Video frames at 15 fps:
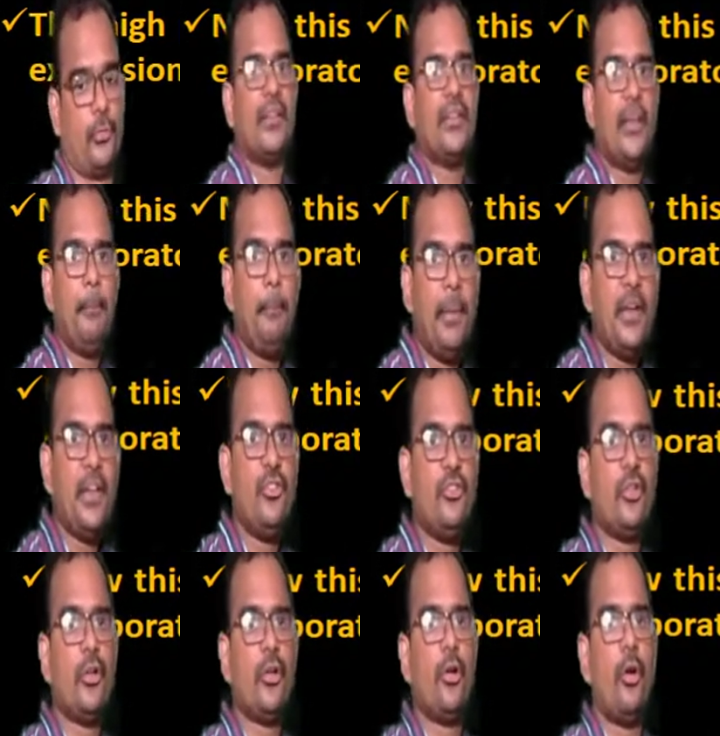The
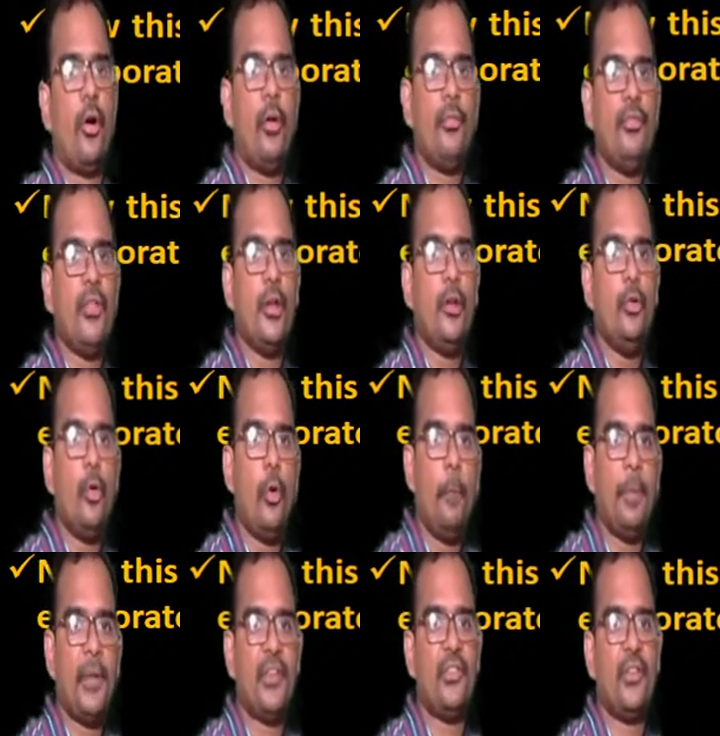temperature of the
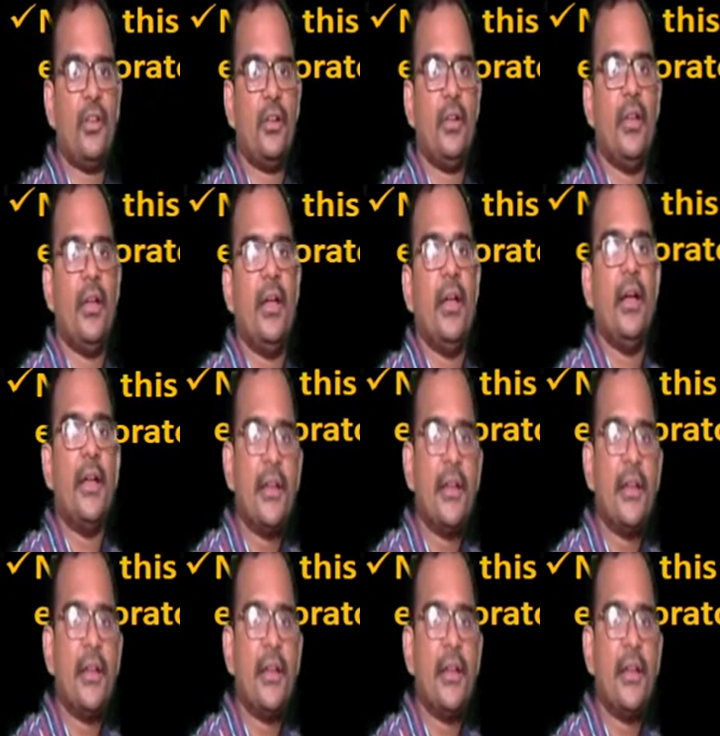low pressure